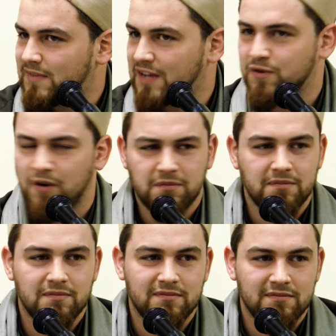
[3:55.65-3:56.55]
Yes or no?
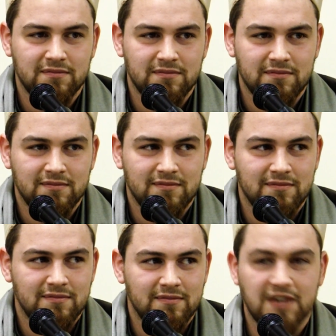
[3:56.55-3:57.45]

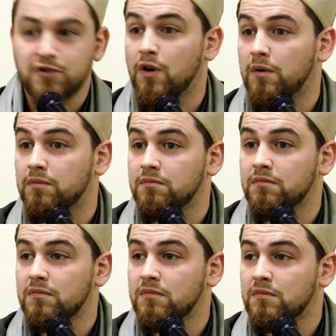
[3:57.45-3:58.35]
Yes or no?
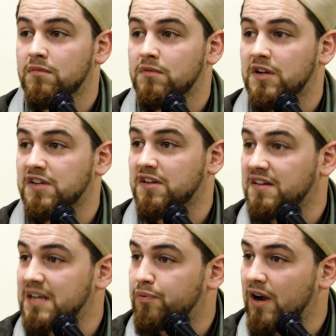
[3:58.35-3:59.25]
Does
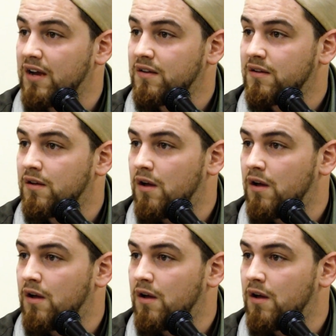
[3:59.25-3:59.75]
Allah say pray?